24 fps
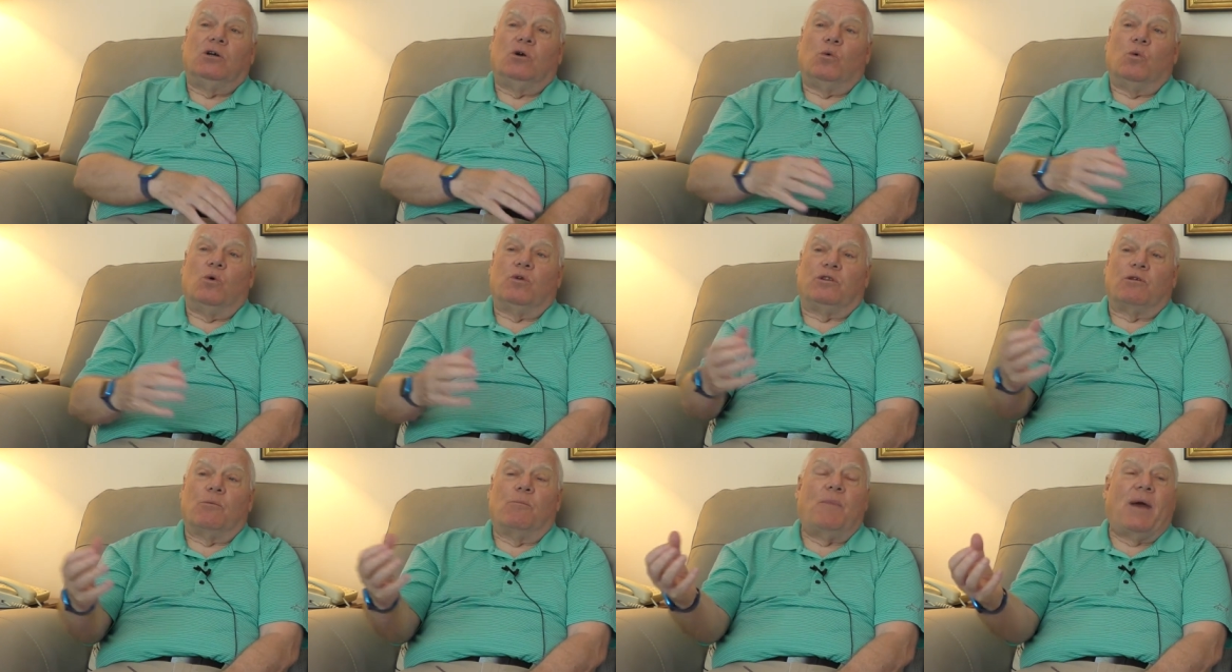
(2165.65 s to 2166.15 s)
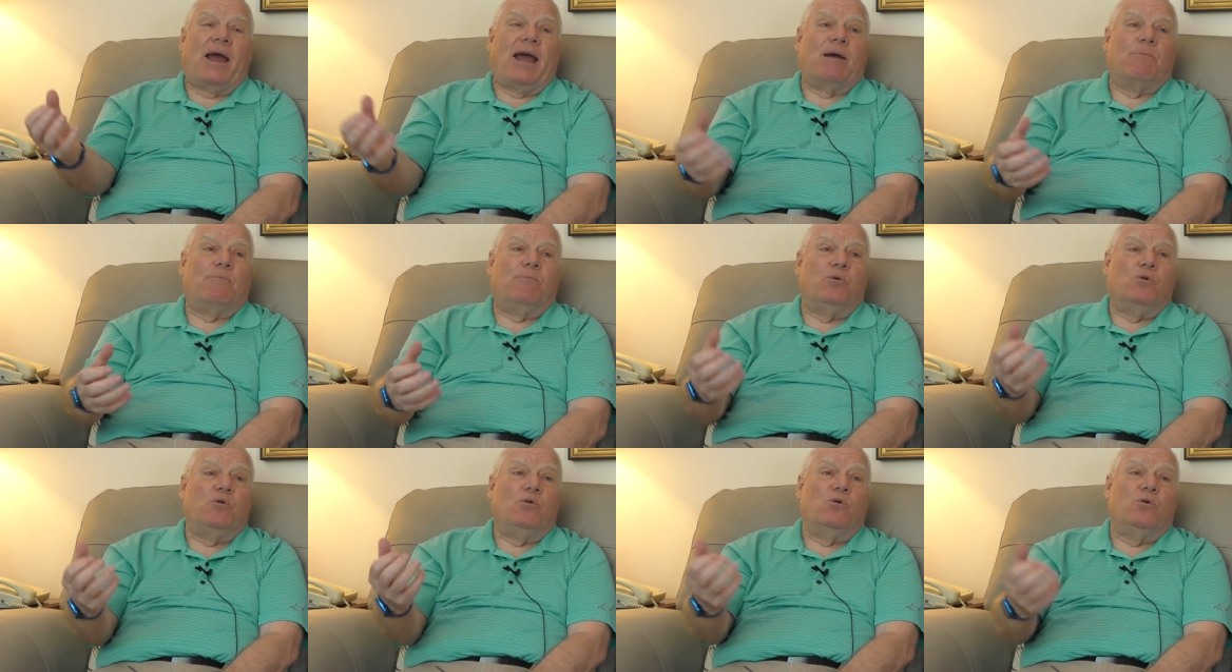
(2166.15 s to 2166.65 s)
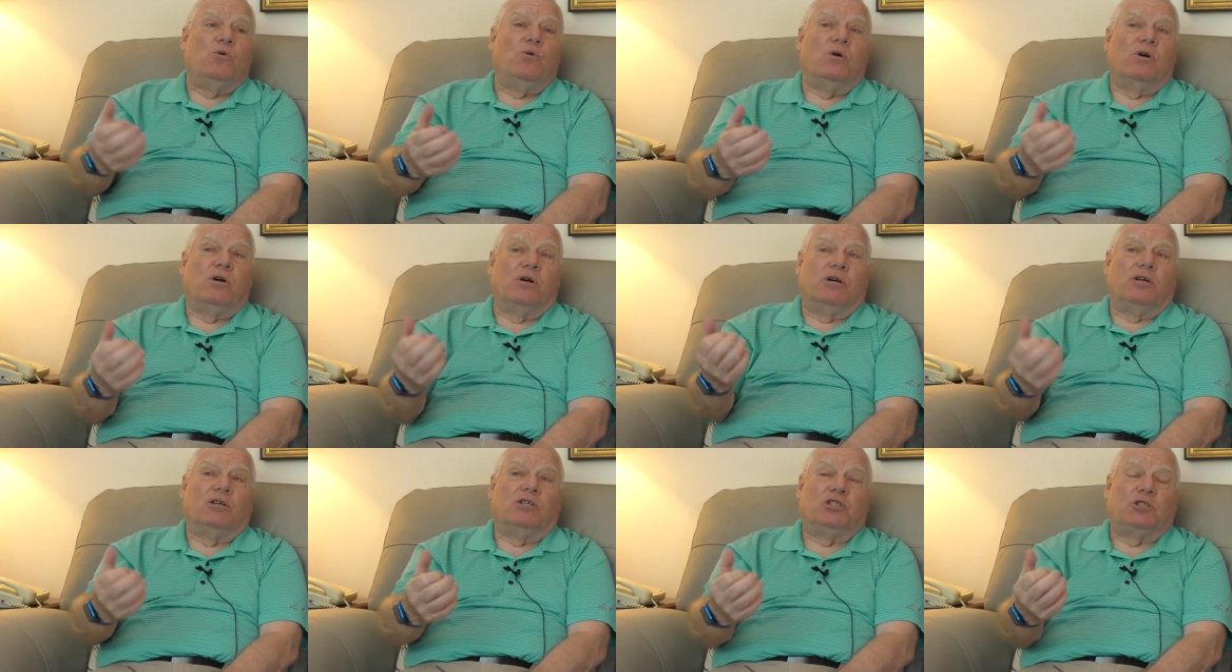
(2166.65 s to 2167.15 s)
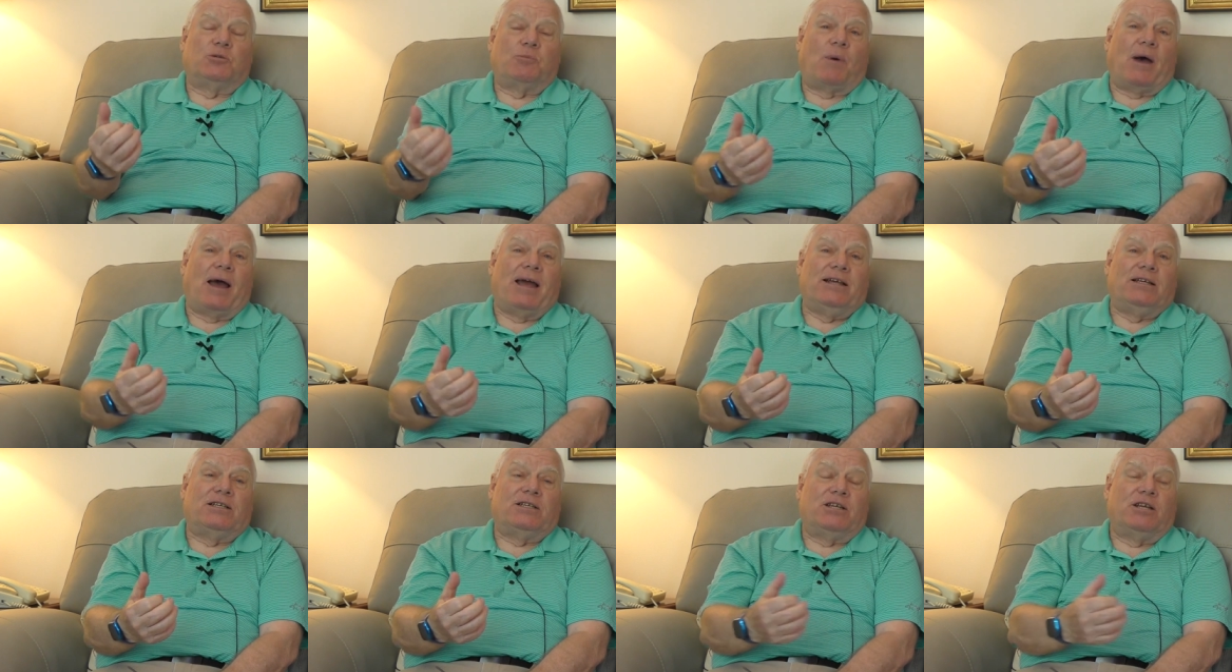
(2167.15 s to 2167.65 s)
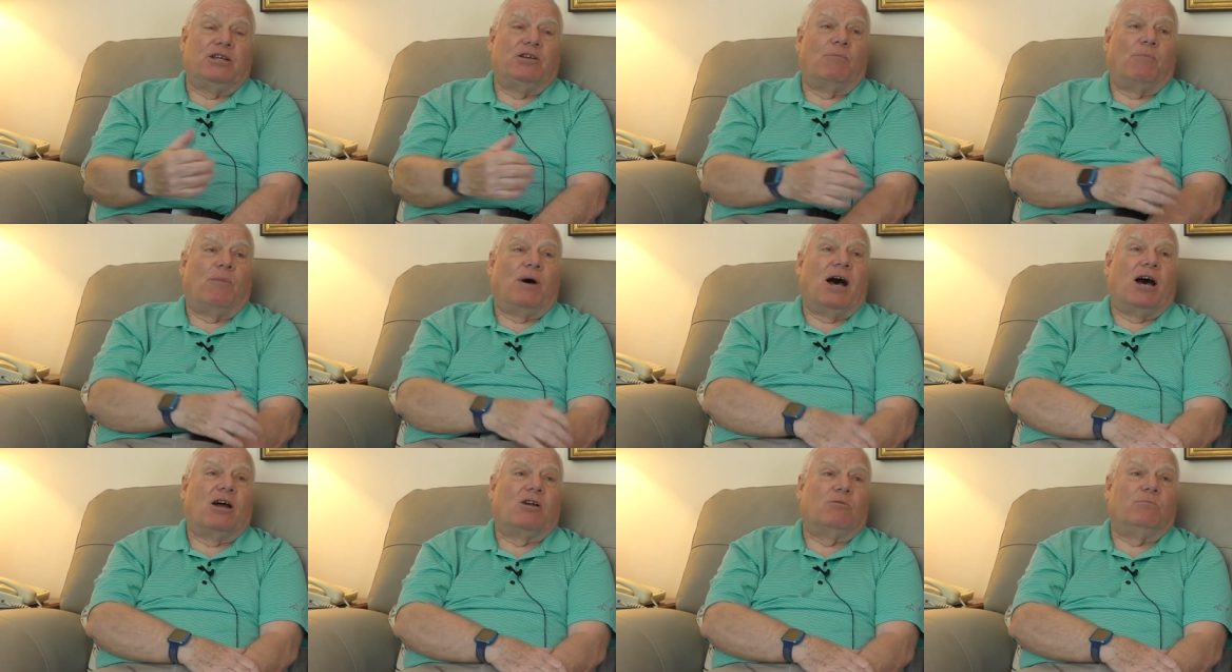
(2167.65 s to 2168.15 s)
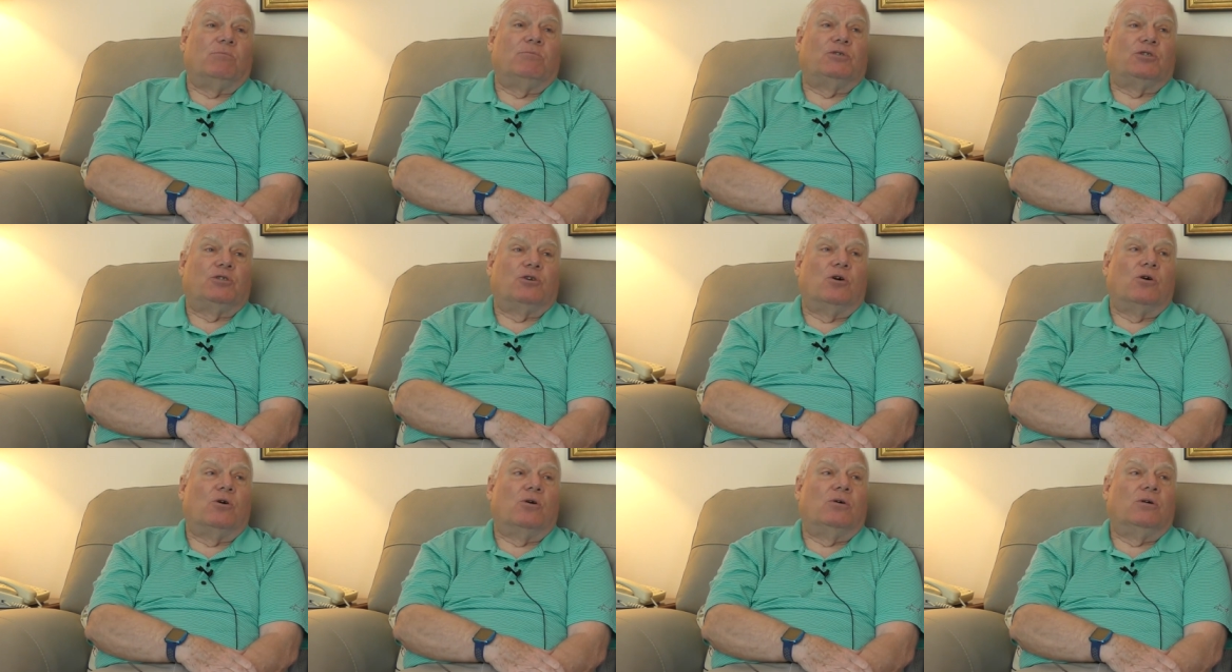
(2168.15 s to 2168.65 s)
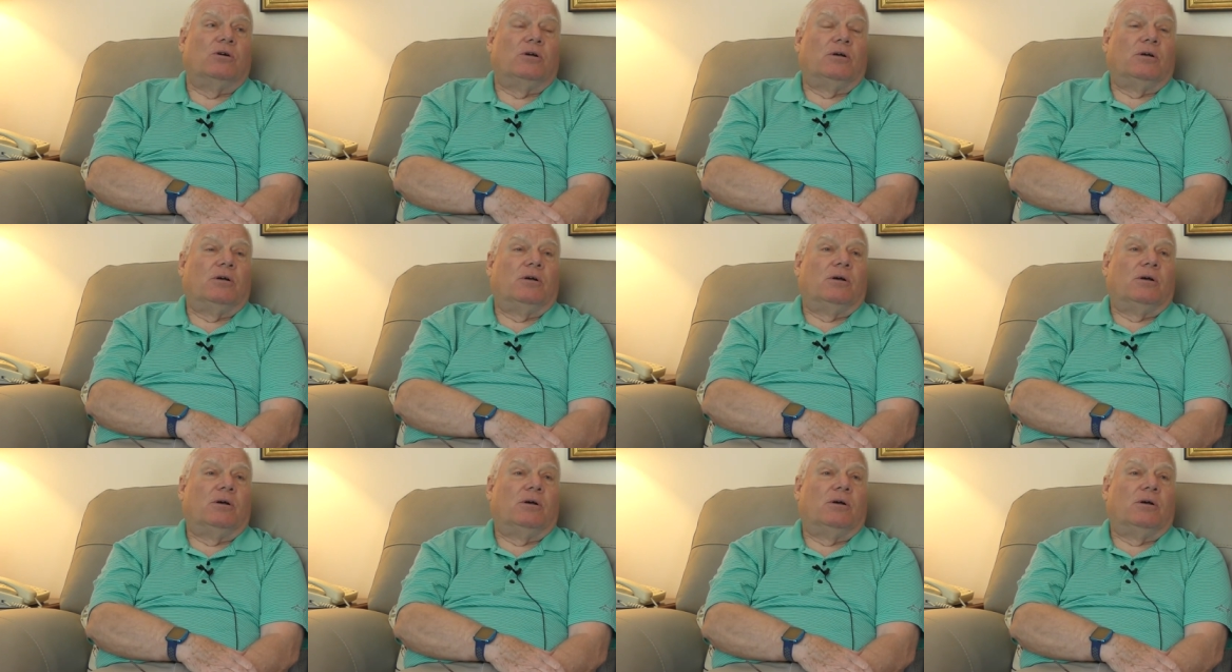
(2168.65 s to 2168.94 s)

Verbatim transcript: with the bamboo spikes in the bottom, so